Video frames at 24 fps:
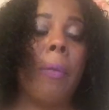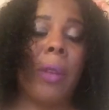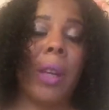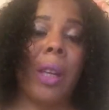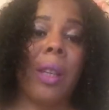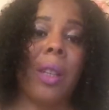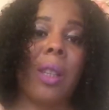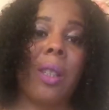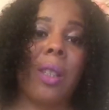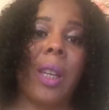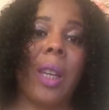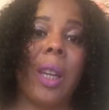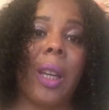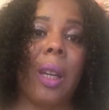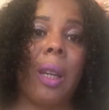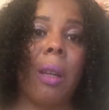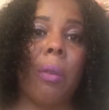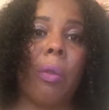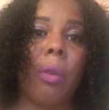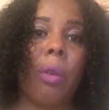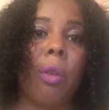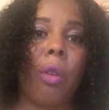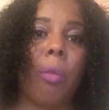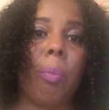And there's a hell
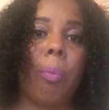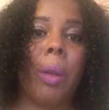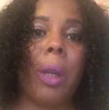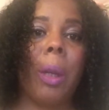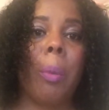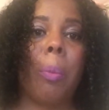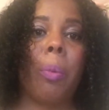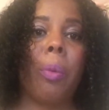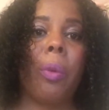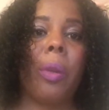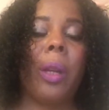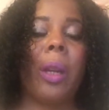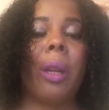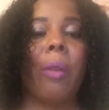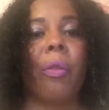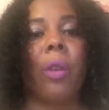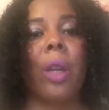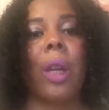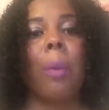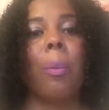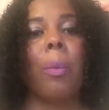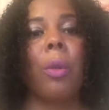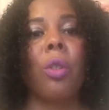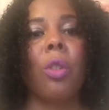of a lot of people that have
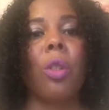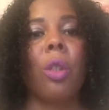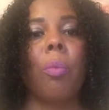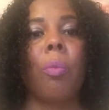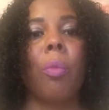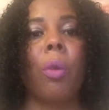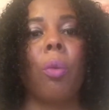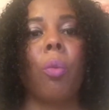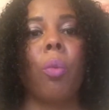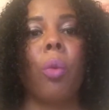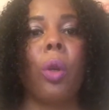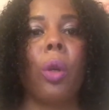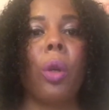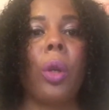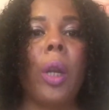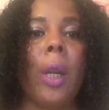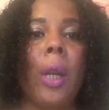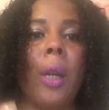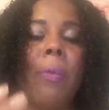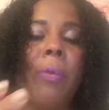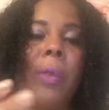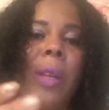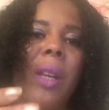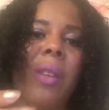come into my world
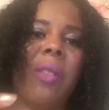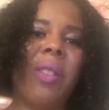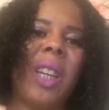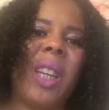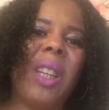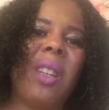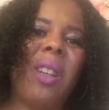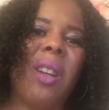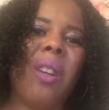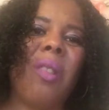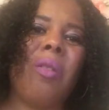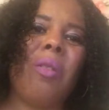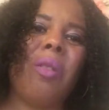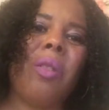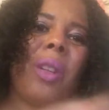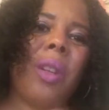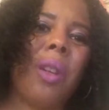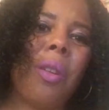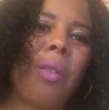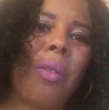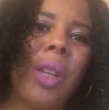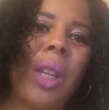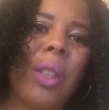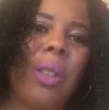and they don't
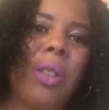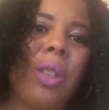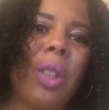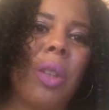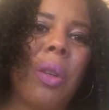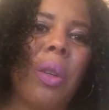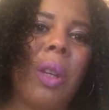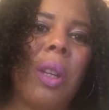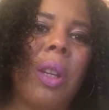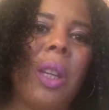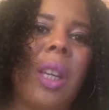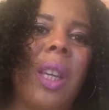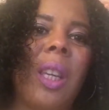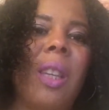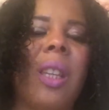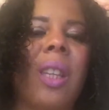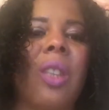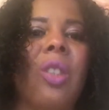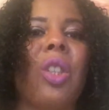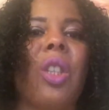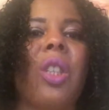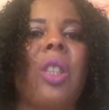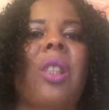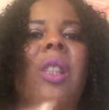know they're doing it. They're
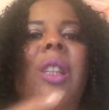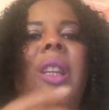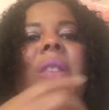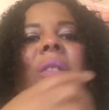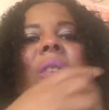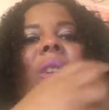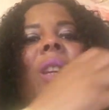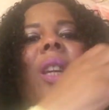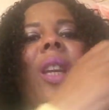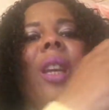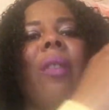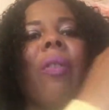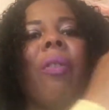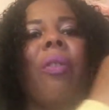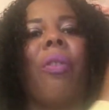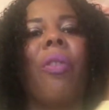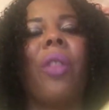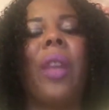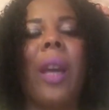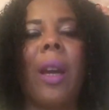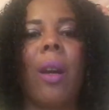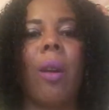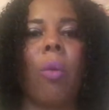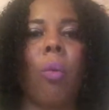just living in
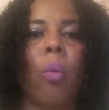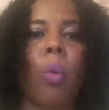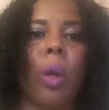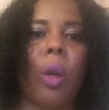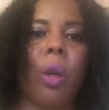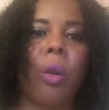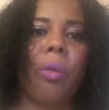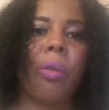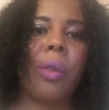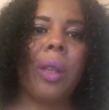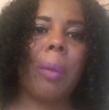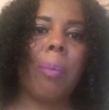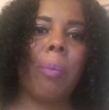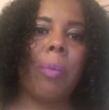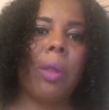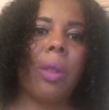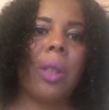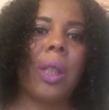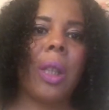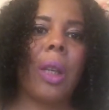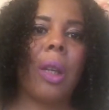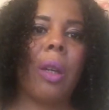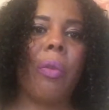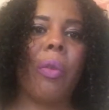that world
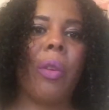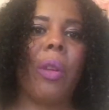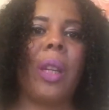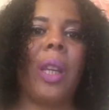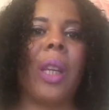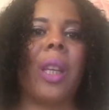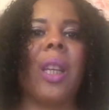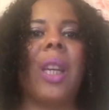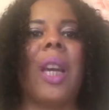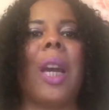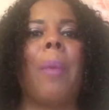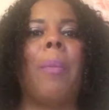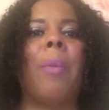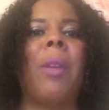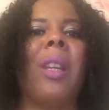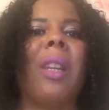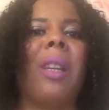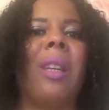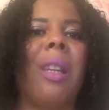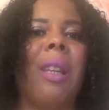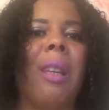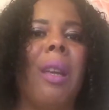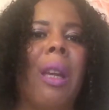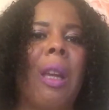themselves, and they're
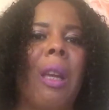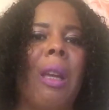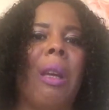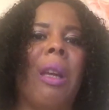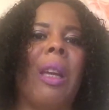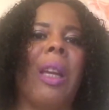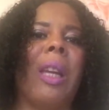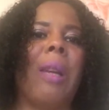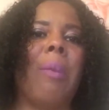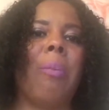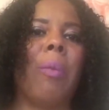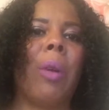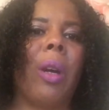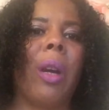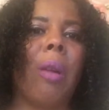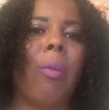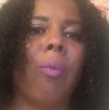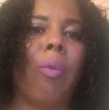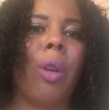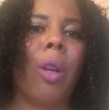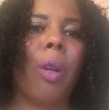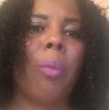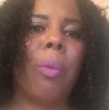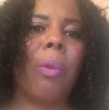coming in my
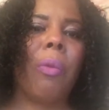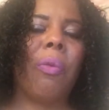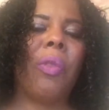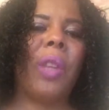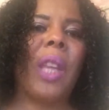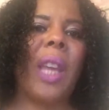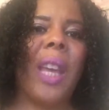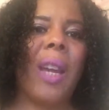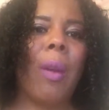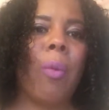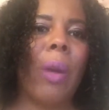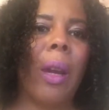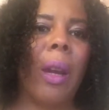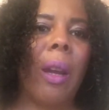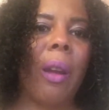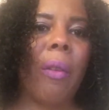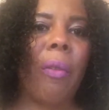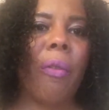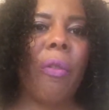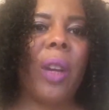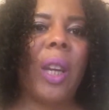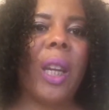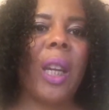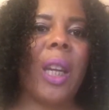world with their way of
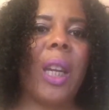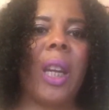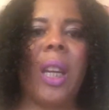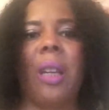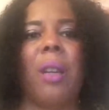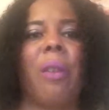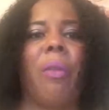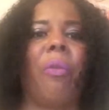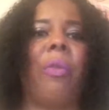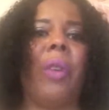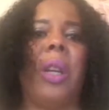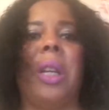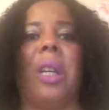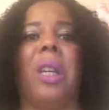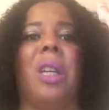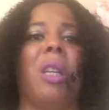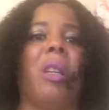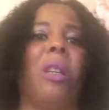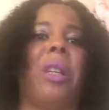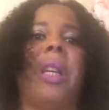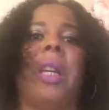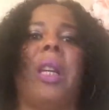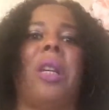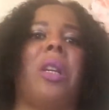thinking and
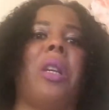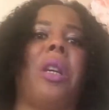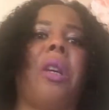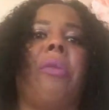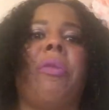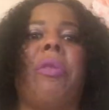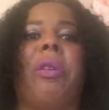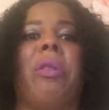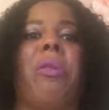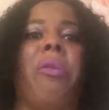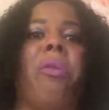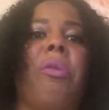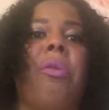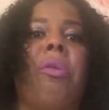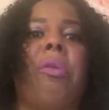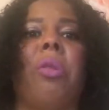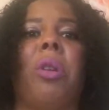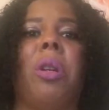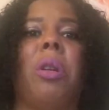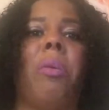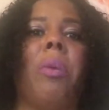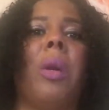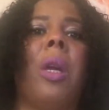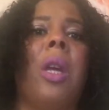thinking they know it
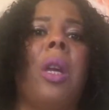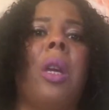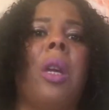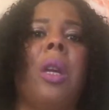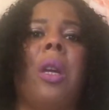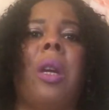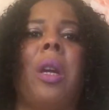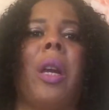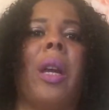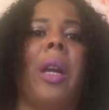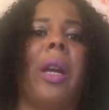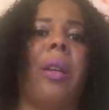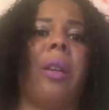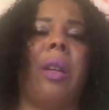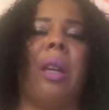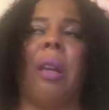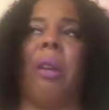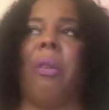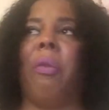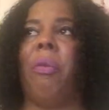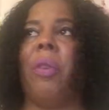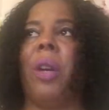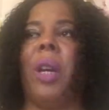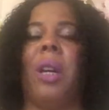all, and
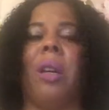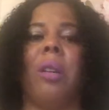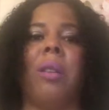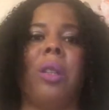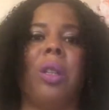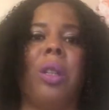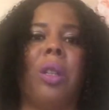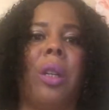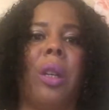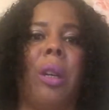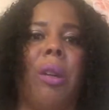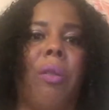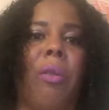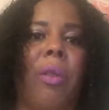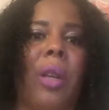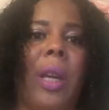they think, you know,